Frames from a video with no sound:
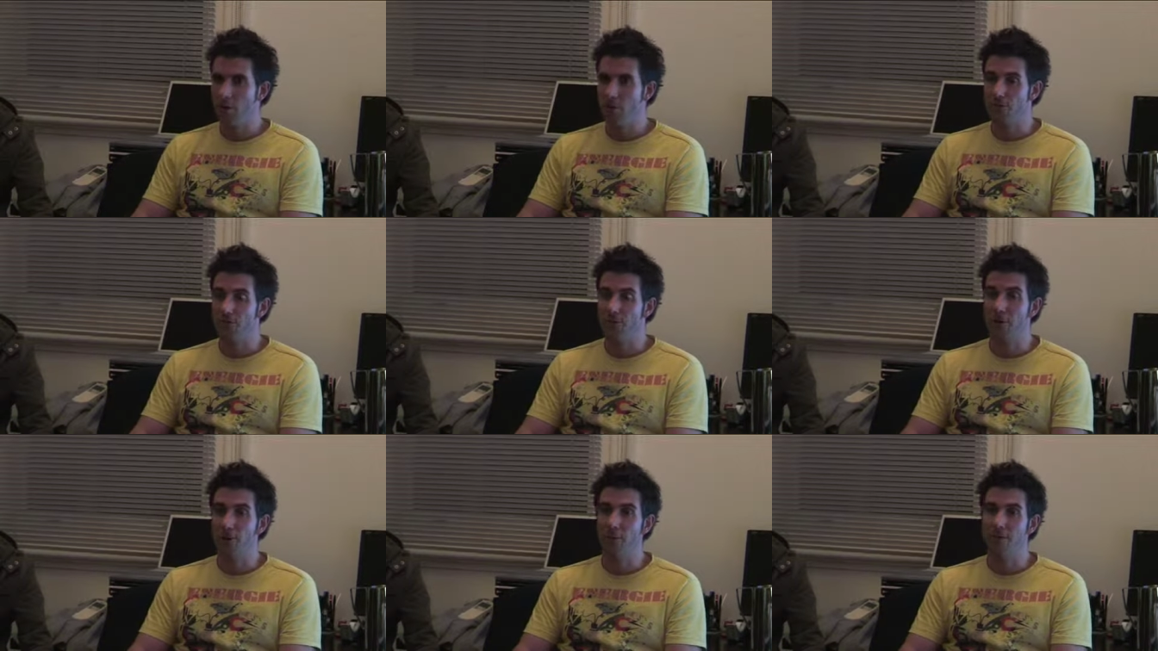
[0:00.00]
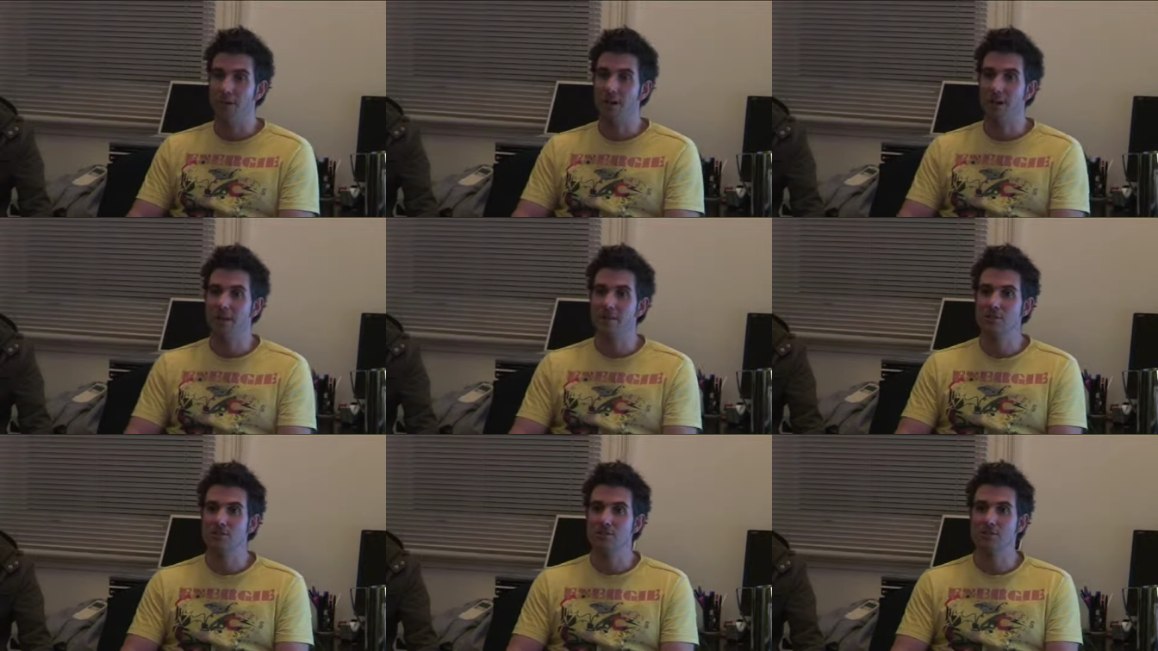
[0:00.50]
was final
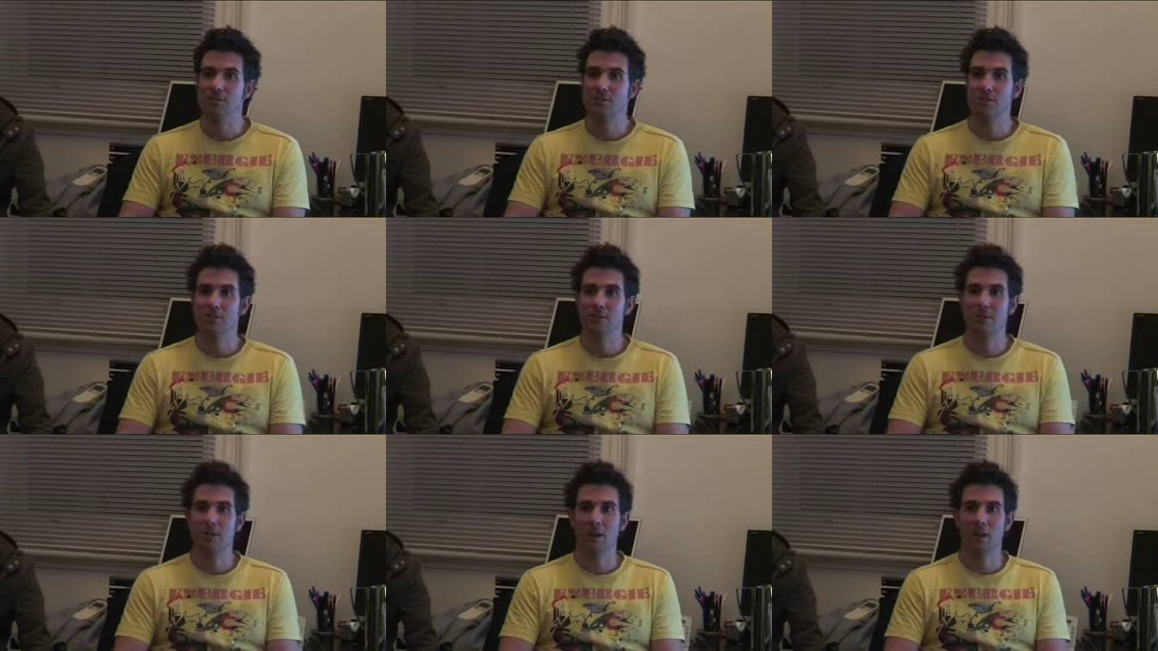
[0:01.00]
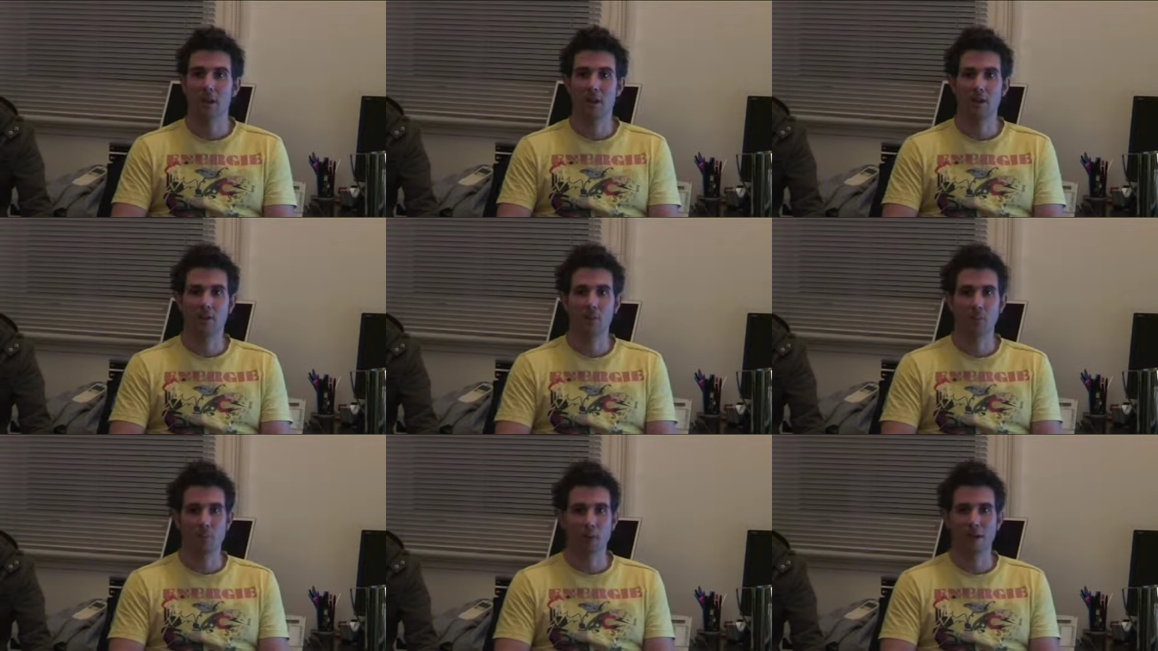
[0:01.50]
touch,
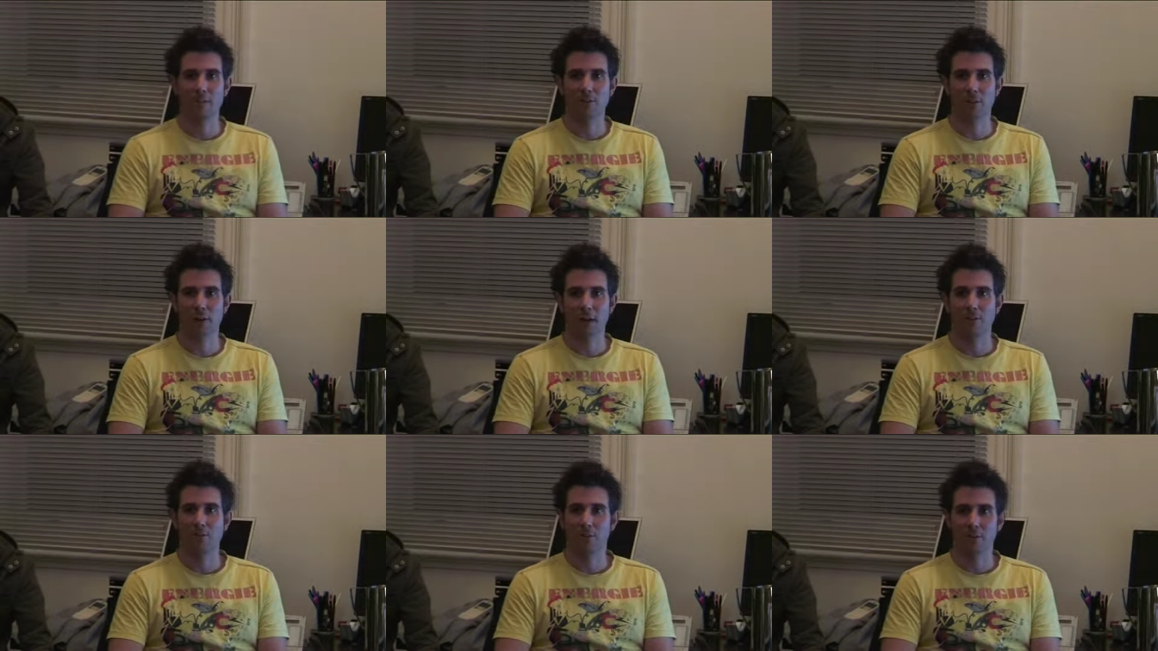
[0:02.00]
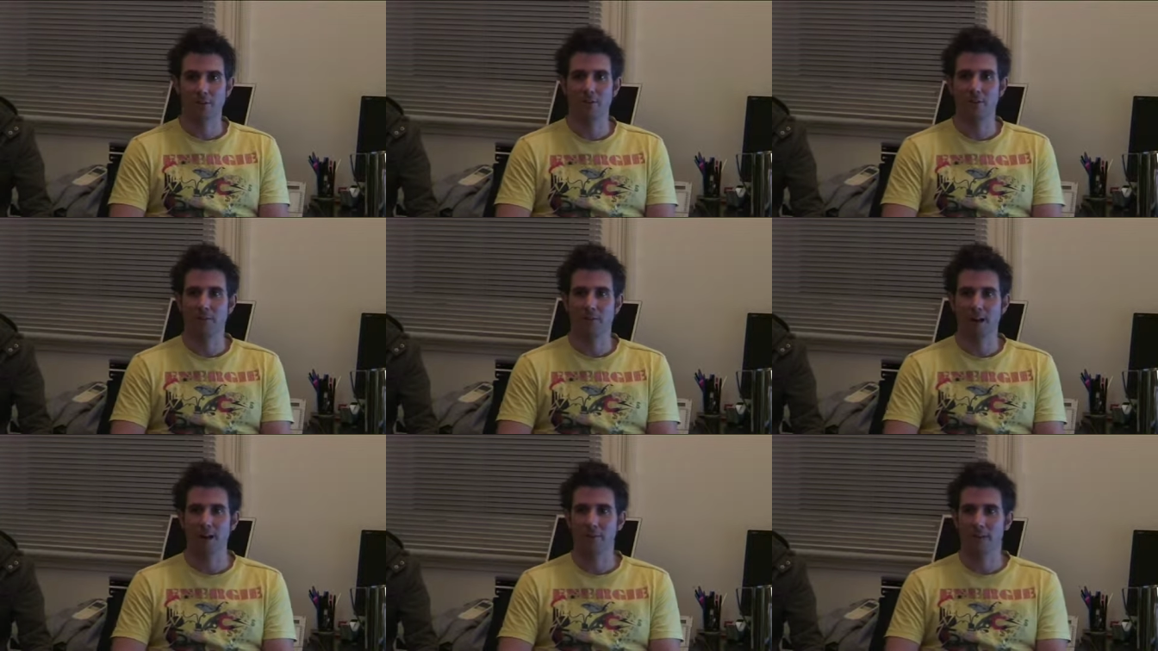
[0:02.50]
and about to lay £25
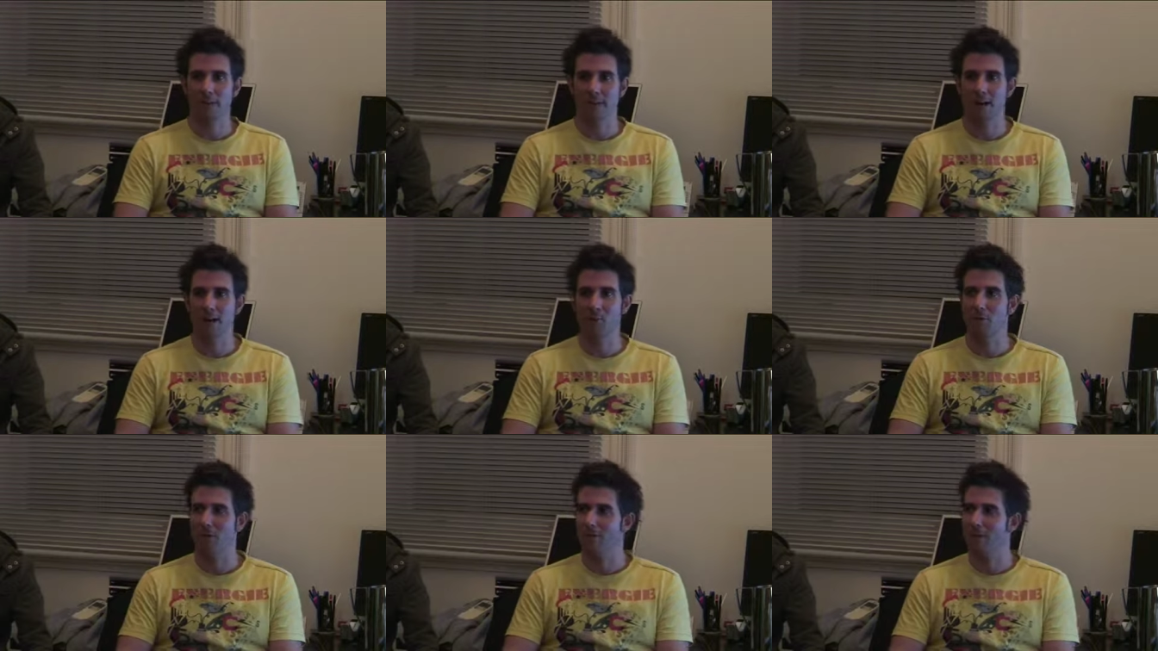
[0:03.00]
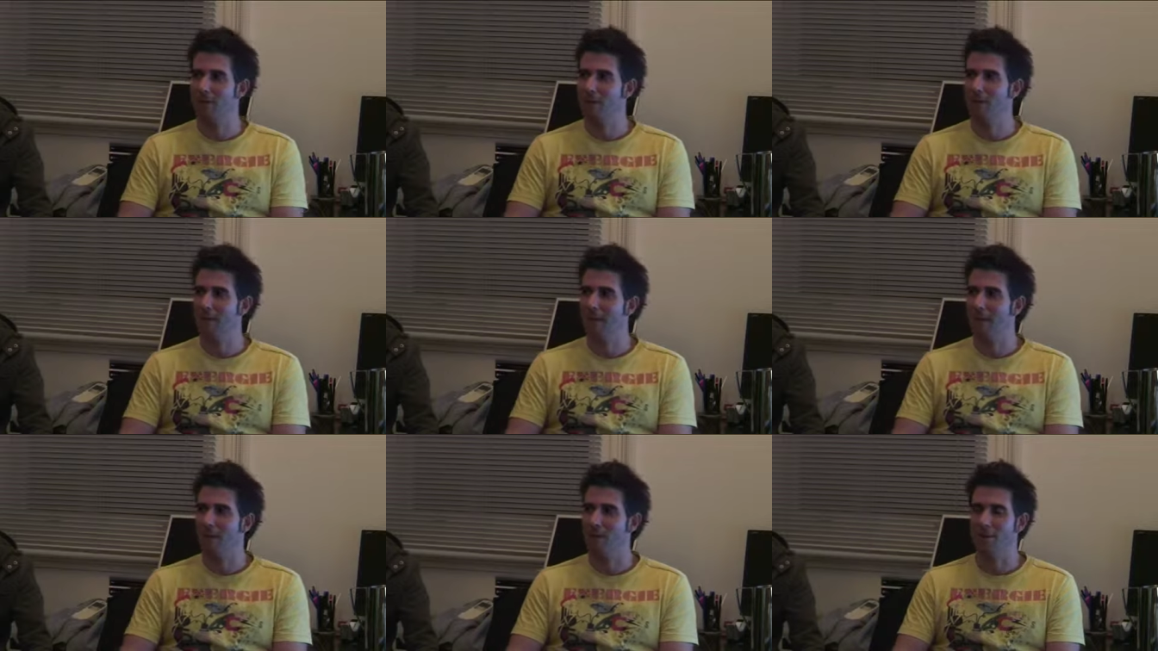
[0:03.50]
on the table, and then
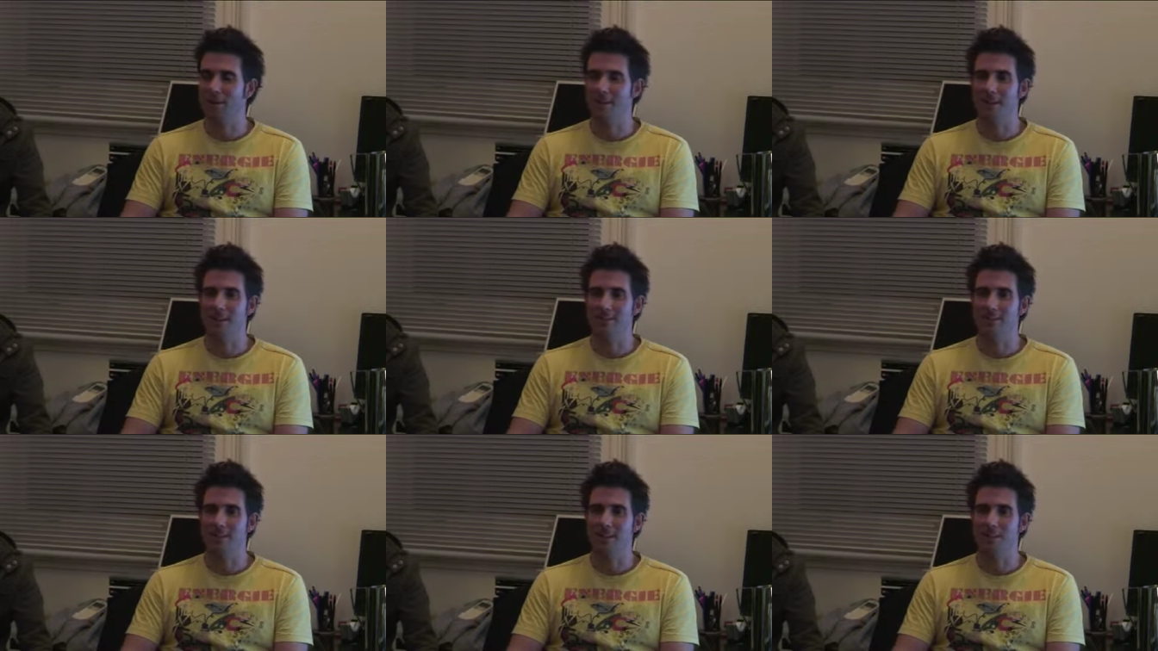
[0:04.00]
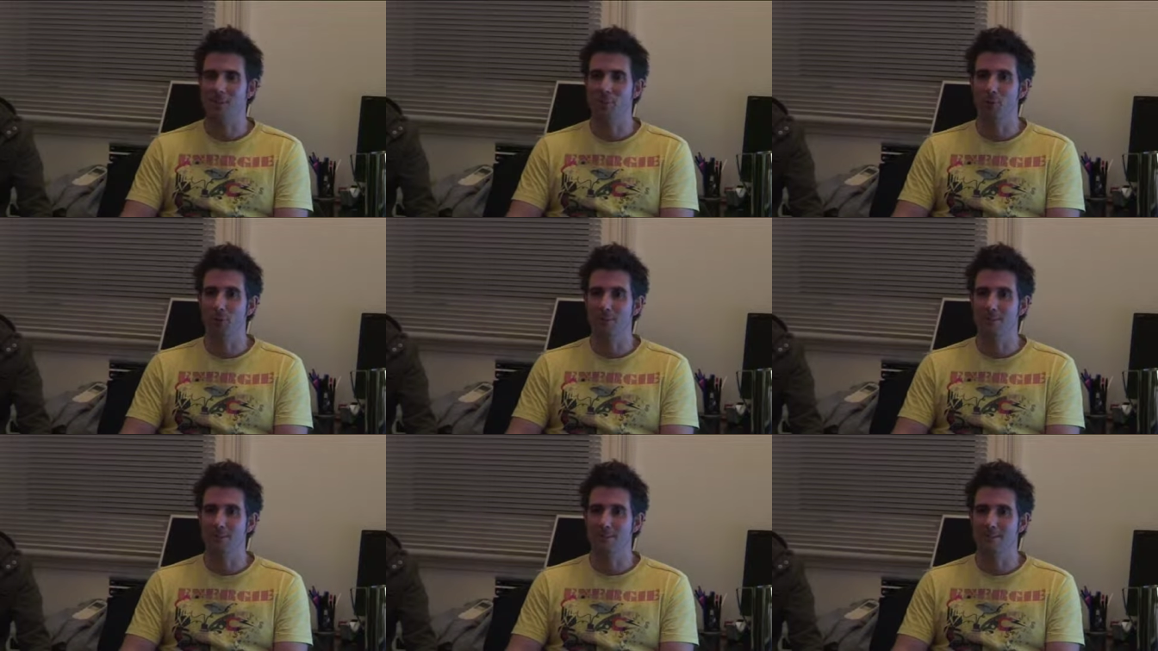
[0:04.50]
Apple announced that they
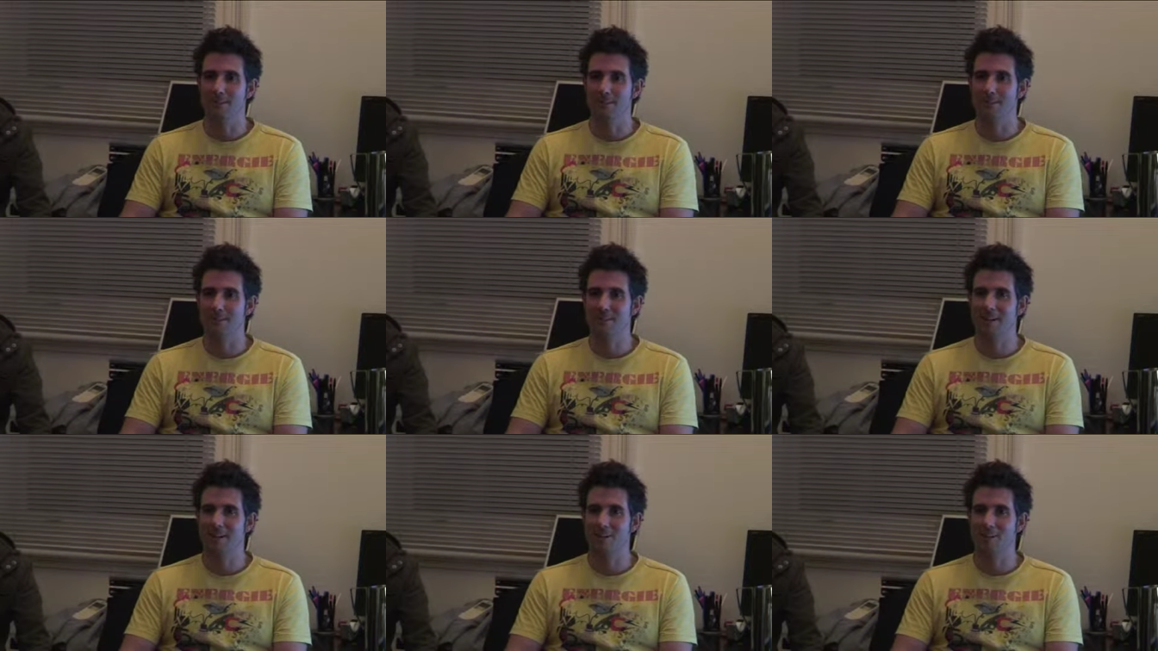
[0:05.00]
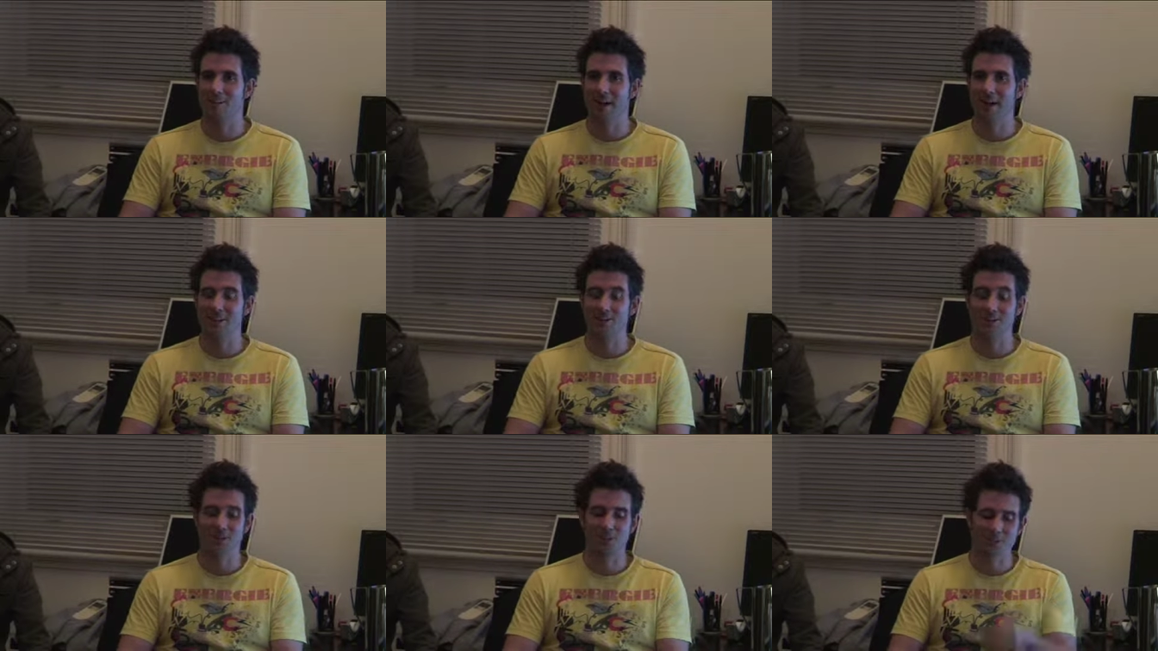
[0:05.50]
bought it and it's getting
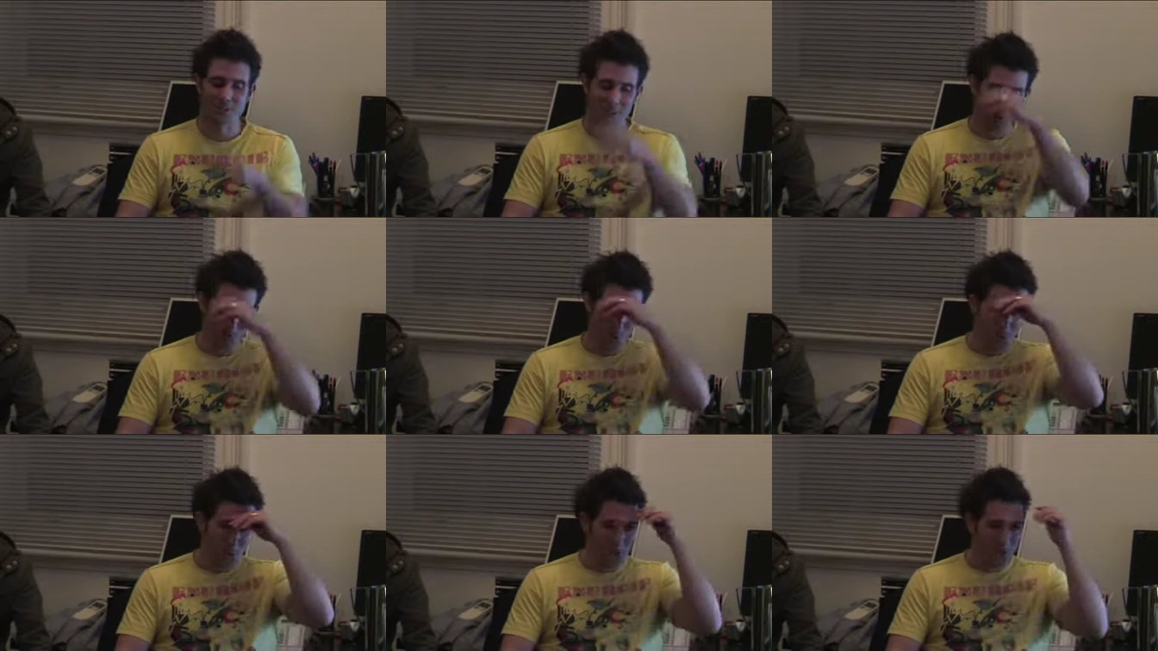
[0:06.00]
packaged, and I was like,